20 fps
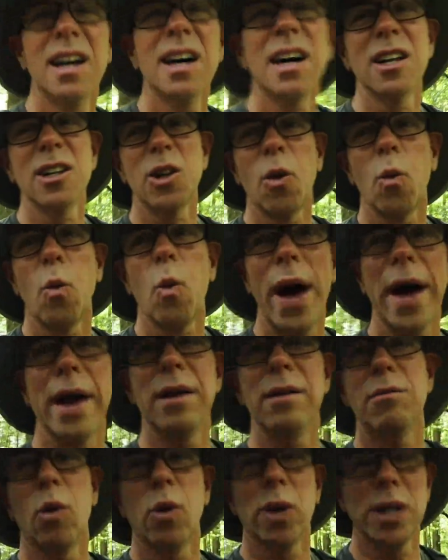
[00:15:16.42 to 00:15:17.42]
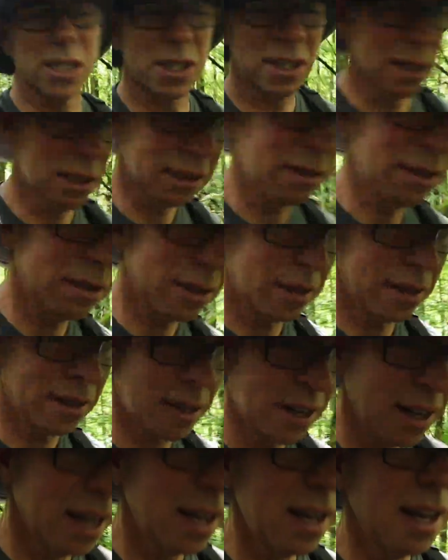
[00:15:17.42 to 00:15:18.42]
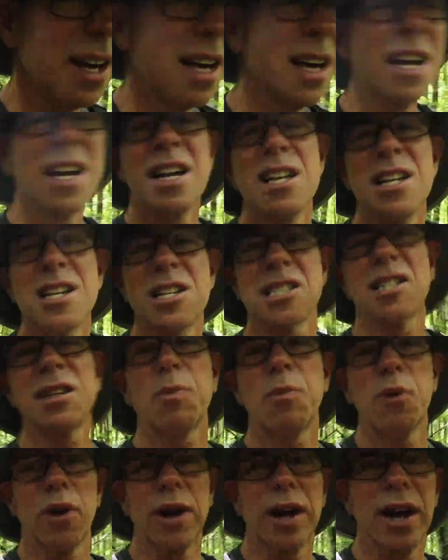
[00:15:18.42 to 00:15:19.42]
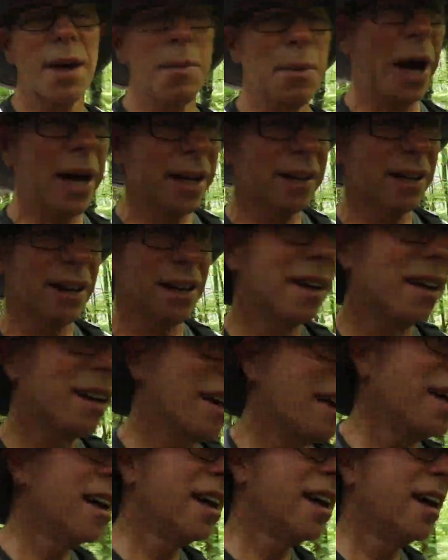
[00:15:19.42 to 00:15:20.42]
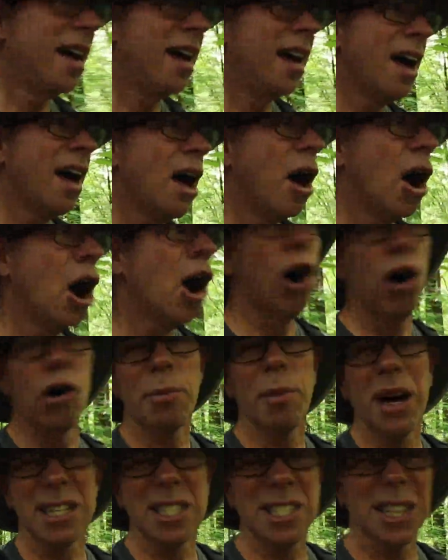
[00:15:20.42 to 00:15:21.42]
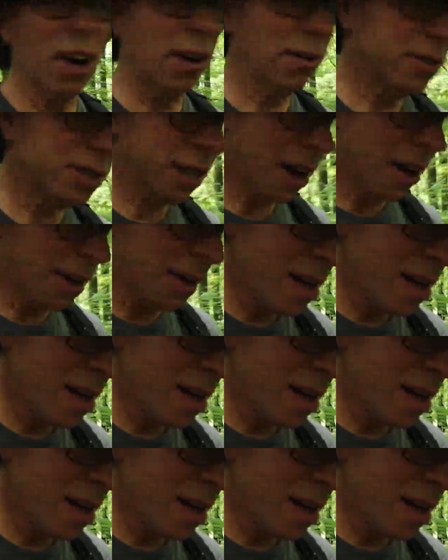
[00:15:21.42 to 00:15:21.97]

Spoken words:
a little wet and moist and slippery and I might hurt myself, so